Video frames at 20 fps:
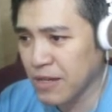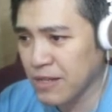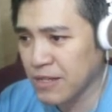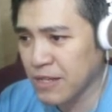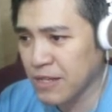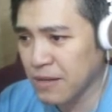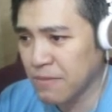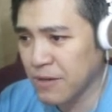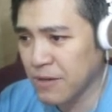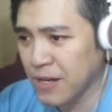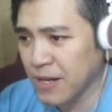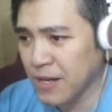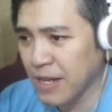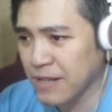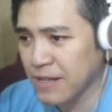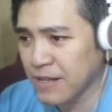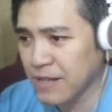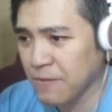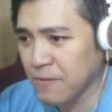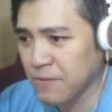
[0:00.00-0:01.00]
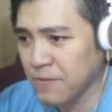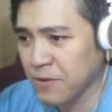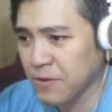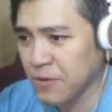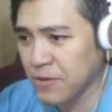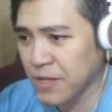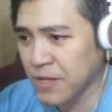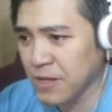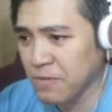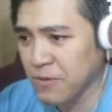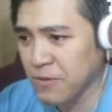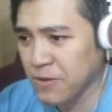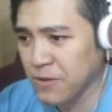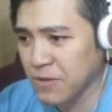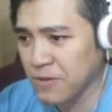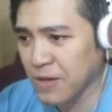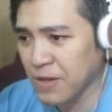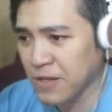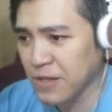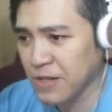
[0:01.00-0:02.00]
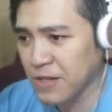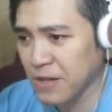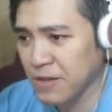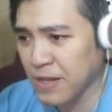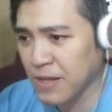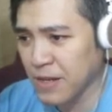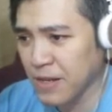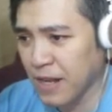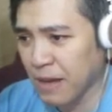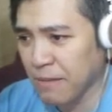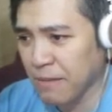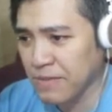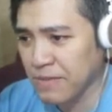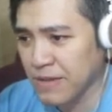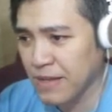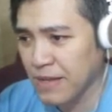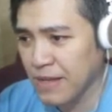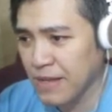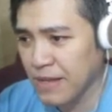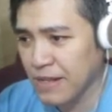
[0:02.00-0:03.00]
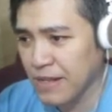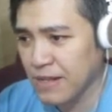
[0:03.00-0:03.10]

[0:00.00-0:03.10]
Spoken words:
A shimmering landscape of ghostly pools stretches out in the lamps.